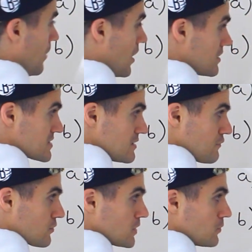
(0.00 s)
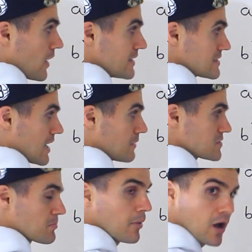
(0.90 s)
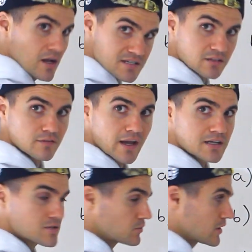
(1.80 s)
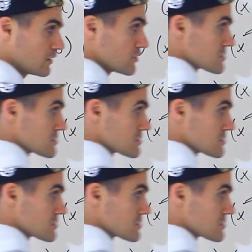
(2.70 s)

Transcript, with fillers: Positive 3y times positive x would give